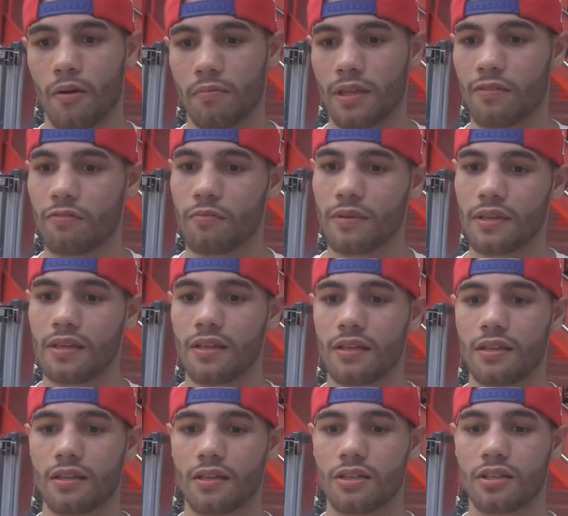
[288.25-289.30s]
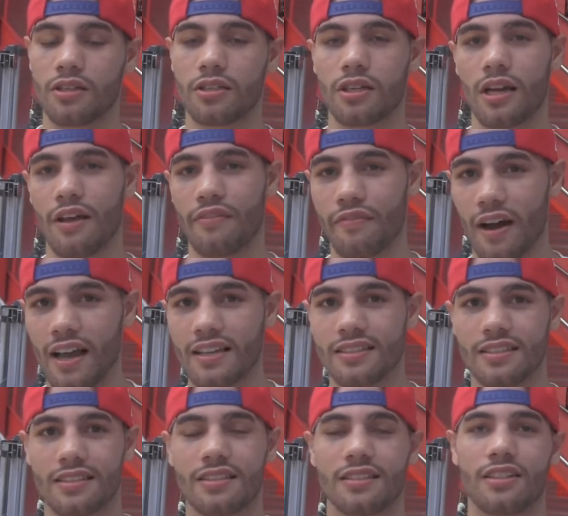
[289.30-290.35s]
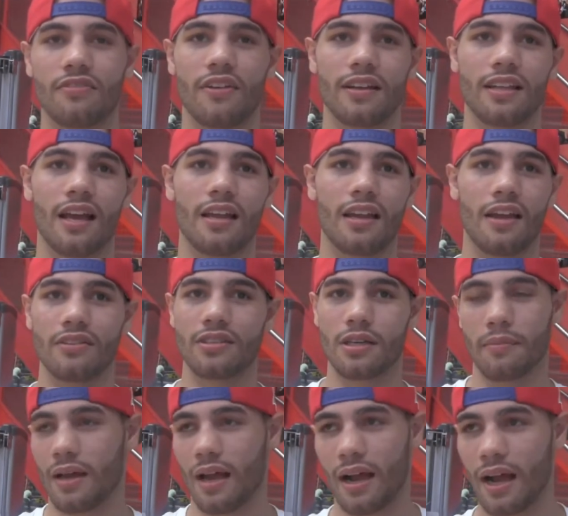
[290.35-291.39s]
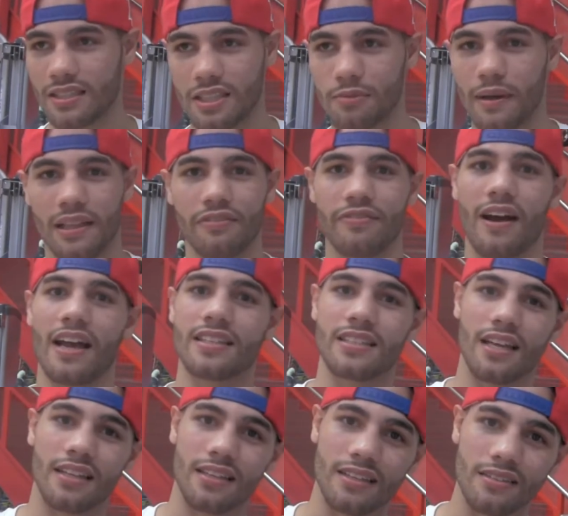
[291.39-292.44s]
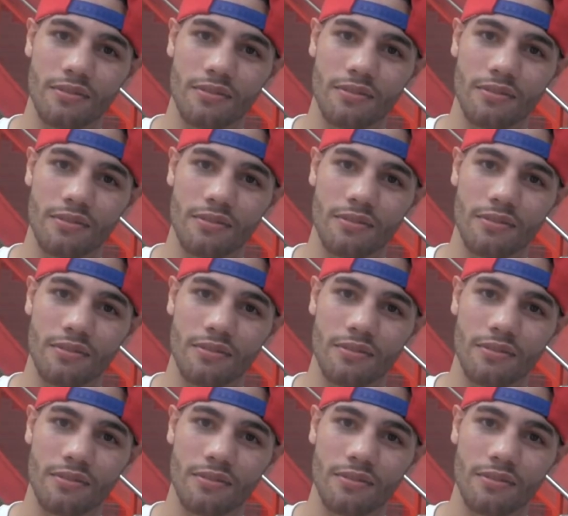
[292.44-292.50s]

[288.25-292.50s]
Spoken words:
giving me good advice and stuff like that. Every time I see him at the fights, at